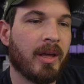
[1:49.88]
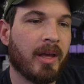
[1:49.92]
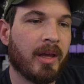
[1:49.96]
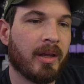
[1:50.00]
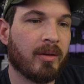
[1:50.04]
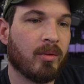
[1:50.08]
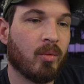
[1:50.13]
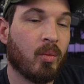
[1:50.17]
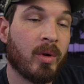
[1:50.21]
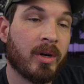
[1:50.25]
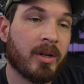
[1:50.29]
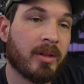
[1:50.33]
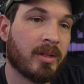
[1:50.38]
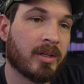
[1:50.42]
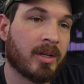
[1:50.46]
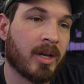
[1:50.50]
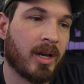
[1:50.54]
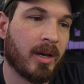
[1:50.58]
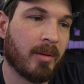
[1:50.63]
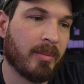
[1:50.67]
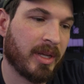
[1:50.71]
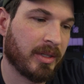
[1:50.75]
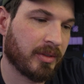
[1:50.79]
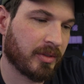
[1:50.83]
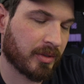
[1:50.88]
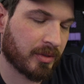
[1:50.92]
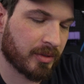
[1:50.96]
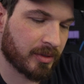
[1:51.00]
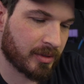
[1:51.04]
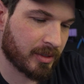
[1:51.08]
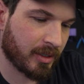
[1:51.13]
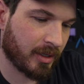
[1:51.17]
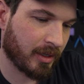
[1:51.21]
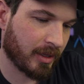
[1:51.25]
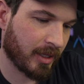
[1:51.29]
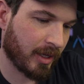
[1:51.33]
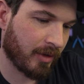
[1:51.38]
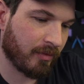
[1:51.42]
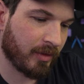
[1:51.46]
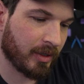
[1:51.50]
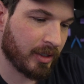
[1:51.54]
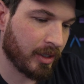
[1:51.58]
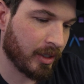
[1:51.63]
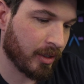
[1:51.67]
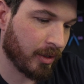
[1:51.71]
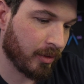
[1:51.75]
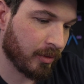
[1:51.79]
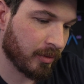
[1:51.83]
And one of the commenters on that
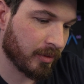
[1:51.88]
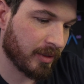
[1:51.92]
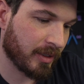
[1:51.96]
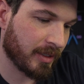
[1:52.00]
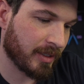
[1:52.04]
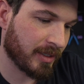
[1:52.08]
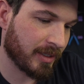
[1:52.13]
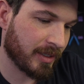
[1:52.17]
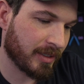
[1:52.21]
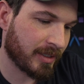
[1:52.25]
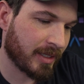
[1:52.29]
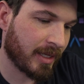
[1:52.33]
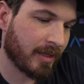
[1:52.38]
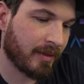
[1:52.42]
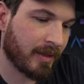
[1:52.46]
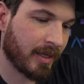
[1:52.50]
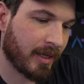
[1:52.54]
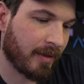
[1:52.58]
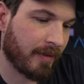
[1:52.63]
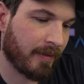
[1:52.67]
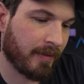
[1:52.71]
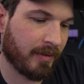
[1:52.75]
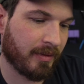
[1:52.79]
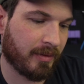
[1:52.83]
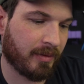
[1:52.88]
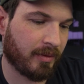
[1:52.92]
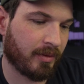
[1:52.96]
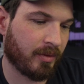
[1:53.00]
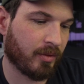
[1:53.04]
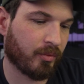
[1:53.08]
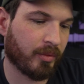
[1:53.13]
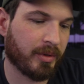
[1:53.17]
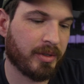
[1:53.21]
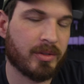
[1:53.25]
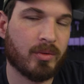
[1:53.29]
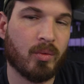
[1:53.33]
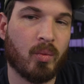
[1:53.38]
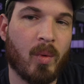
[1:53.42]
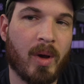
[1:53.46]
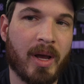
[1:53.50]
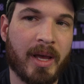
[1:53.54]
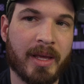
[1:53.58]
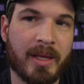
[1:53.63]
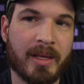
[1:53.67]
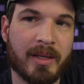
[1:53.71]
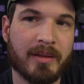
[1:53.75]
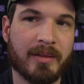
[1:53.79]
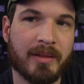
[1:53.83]
video said that the reason
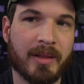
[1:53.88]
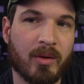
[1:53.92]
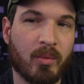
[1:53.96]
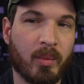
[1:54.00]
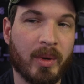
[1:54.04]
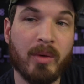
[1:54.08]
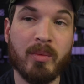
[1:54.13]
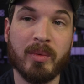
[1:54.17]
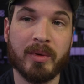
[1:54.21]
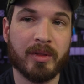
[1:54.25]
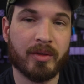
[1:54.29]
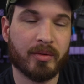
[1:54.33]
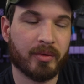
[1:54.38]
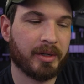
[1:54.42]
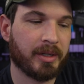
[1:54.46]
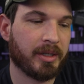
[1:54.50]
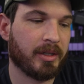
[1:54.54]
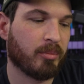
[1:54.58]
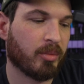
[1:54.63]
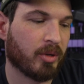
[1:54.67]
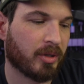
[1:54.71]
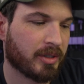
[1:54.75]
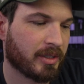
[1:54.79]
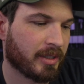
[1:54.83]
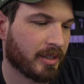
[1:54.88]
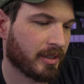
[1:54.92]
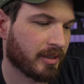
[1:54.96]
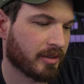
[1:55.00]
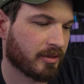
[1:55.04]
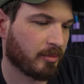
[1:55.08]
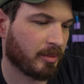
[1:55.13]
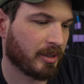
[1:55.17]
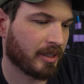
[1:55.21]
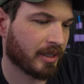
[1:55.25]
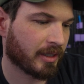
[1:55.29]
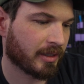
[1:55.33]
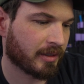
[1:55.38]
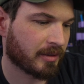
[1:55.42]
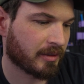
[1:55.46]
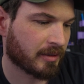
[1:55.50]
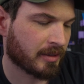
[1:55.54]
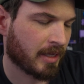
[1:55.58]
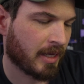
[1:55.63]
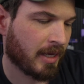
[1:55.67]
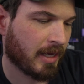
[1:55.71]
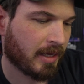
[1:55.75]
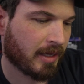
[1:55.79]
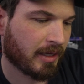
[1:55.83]
why they went with 3D printing is because
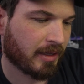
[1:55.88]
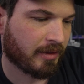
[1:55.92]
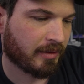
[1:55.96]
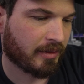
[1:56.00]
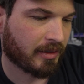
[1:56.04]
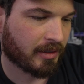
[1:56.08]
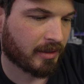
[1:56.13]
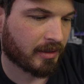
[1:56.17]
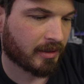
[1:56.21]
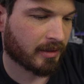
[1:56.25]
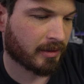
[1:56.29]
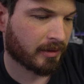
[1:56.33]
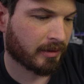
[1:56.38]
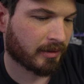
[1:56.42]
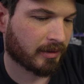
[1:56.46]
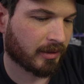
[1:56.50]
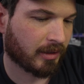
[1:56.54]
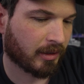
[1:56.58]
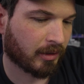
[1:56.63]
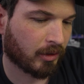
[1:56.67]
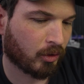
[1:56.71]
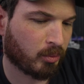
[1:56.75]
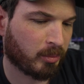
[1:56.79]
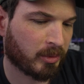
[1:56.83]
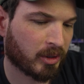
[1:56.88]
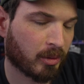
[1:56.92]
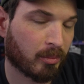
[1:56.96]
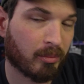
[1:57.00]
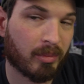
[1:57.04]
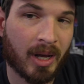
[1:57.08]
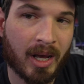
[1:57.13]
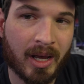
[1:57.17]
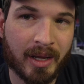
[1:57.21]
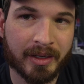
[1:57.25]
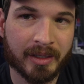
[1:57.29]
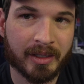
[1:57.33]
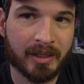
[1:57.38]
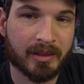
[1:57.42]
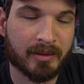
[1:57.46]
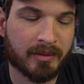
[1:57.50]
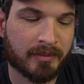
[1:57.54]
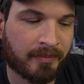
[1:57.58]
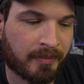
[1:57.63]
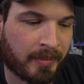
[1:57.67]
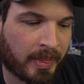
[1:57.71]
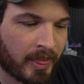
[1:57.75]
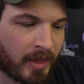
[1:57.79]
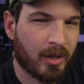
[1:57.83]
the aluminum body,
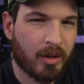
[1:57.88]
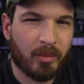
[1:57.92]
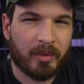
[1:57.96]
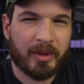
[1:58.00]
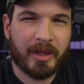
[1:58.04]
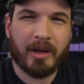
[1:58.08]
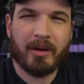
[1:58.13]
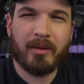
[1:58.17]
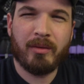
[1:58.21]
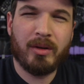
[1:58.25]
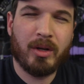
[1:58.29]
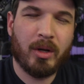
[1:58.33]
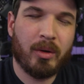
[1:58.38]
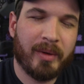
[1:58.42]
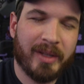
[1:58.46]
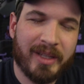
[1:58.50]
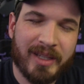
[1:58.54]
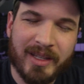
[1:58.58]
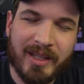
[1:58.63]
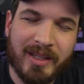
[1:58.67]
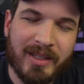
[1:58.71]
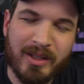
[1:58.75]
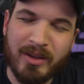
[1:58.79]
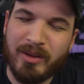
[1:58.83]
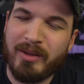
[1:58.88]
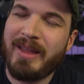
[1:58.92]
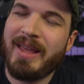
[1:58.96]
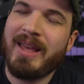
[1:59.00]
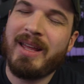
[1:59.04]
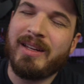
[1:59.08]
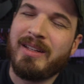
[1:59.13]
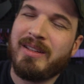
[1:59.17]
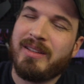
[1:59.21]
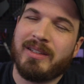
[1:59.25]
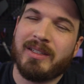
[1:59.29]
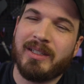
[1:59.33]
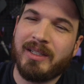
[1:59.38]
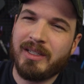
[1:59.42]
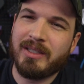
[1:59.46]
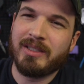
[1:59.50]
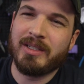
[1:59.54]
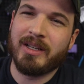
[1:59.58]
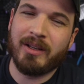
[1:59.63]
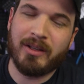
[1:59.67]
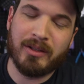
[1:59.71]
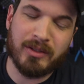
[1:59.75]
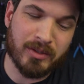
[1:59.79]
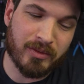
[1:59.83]
without knowing any of the
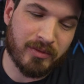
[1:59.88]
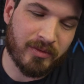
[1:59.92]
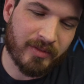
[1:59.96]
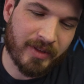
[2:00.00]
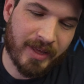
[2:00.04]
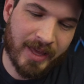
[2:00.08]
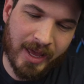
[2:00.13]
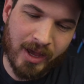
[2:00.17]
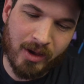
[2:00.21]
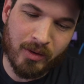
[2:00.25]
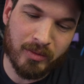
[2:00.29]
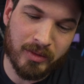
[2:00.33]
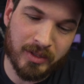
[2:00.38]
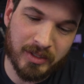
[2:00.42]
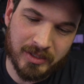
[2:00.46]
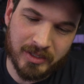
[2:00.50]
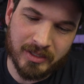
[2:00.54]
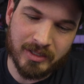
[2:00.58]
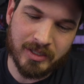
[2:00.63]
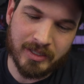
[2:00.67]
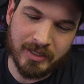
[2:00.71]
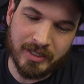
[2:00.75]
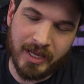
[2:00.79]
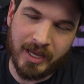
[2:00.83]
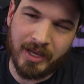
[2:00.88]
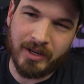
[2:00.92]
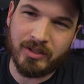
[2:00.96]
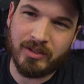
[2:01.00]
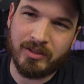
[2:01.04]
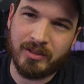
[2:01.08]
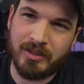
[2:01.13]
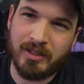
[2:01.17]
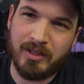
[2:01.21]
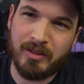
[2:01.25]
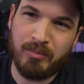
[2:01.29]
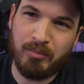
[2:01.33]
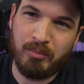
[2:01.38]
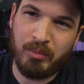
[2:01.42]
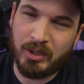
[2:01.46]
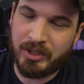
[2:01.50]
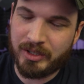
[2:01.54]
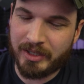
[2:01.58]
details of how this is actually put